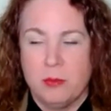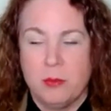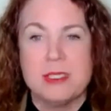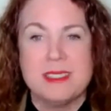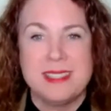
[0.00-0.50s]

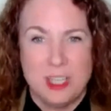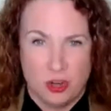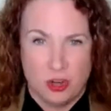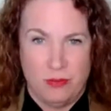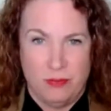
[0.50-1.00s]

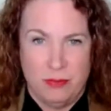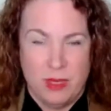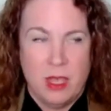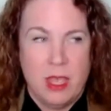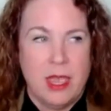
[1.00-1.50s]
procedure.
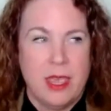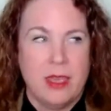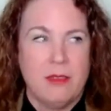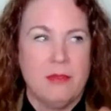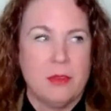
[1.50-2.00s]

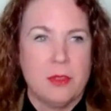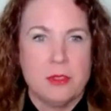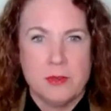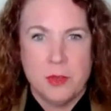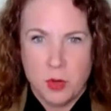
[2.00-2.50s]
And for
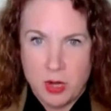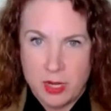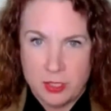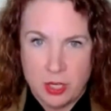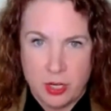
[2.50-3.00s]
those of you who are
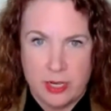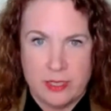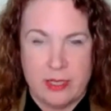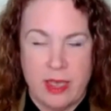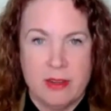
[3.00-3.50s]
not
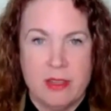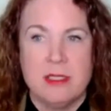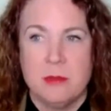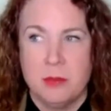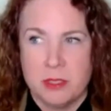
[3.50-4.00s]
attorneys,
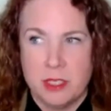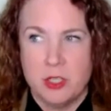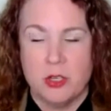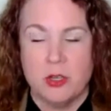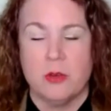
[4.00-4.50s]
evidence and
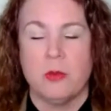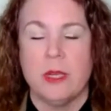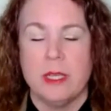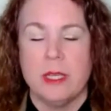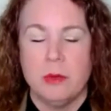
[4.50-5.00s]
procedure are
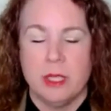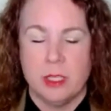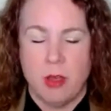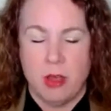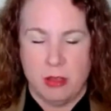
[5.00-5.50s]
really,
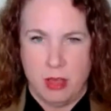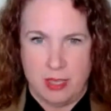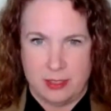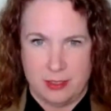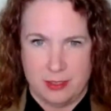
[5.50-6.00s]
really long
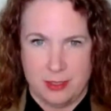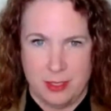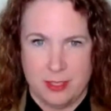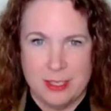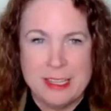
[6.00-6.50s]
classes
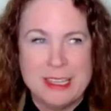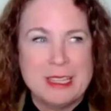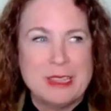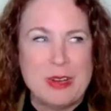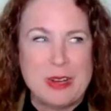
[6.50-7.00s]
that
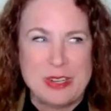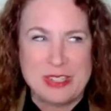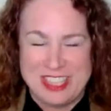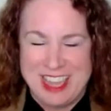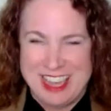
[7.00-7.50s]

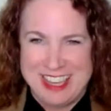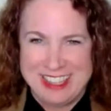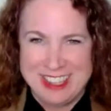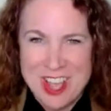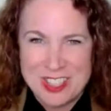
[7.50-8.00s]
lawyers take
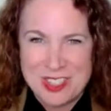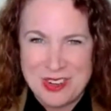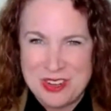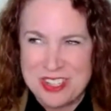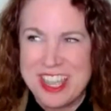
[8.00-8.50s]
in law
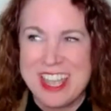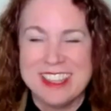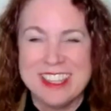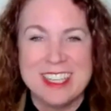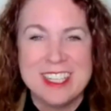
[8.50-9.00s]
school,
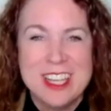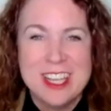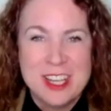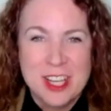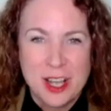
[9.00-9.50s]
and that
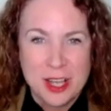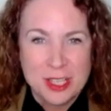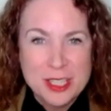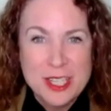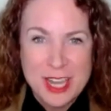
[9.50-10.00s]

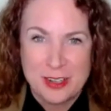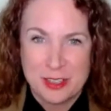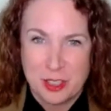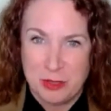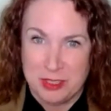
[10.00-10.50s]

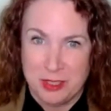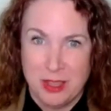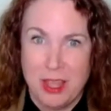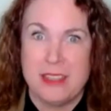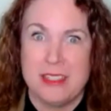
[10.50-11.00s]
litigators spend a
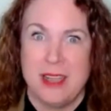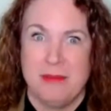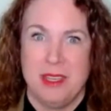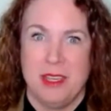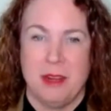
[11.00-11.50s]
lot of
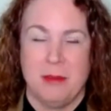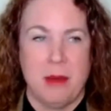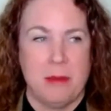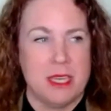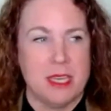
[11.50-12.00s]
time thinking
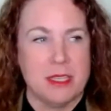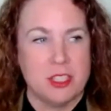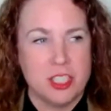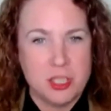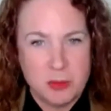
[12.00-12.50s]
about,
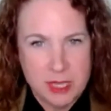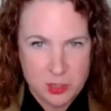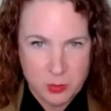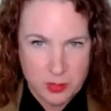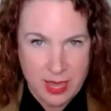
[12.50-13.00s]
because just
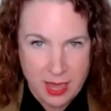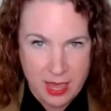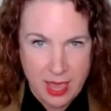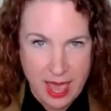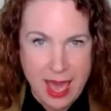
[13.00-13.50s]
because we
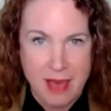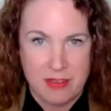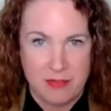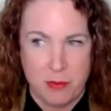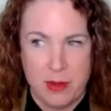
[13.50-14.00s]

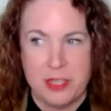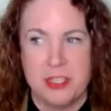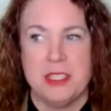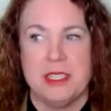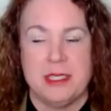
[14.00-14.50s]
have
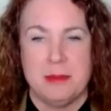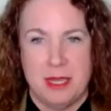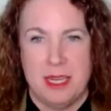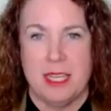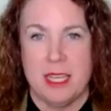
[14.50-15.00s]
information doesn't
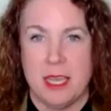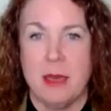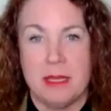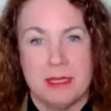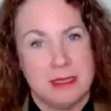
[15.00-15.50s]
mean it can
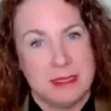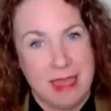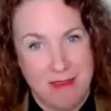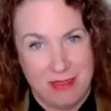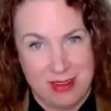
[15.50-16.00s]
come in as
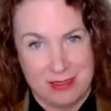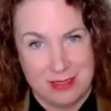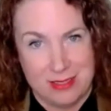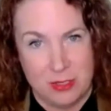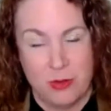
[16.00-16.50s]

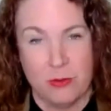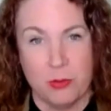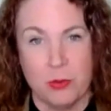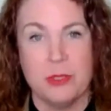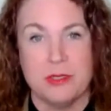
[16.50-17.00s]
evidence. You have
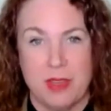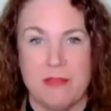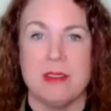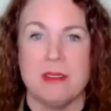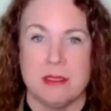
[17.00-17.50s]
rules of
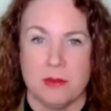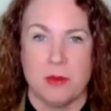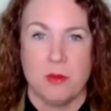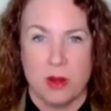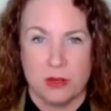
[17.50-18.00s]
evidence that
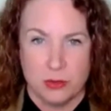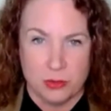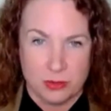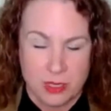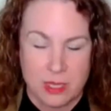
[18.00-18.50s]
require
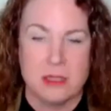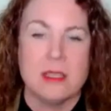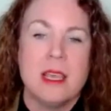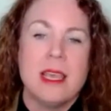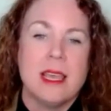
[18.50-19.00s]
certain things.
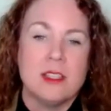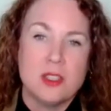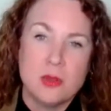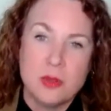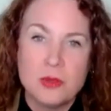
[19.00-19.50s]
And
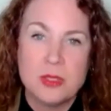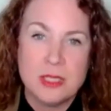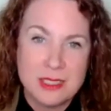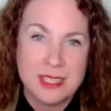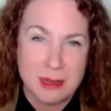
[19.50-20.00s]
so those
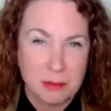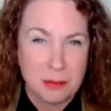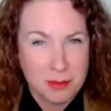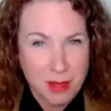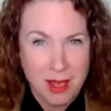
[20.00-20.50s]
things can
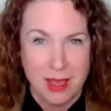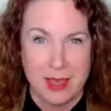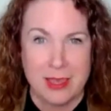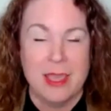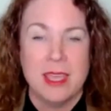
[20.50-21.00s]

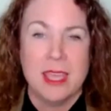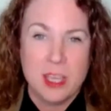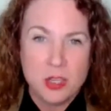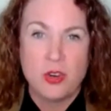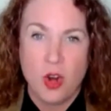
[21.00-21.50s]
apply
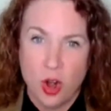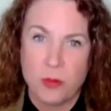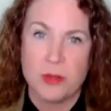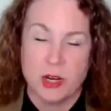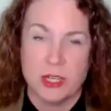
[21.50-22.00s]
in your
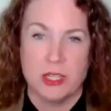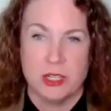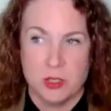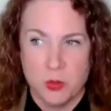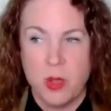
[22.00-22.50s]

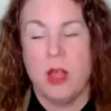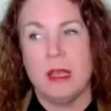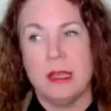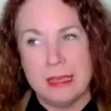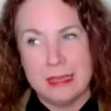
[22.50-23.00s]
arbitration as
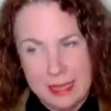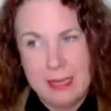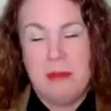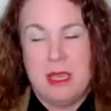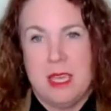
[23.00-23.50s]
well.
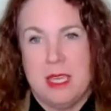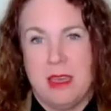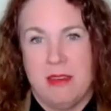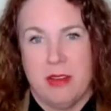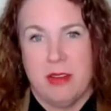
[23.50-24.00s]
Again, making
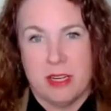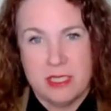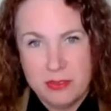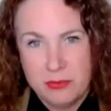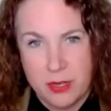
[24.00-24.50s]
that very
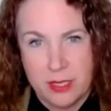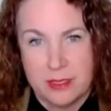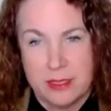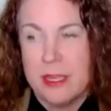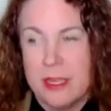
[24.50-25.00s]
different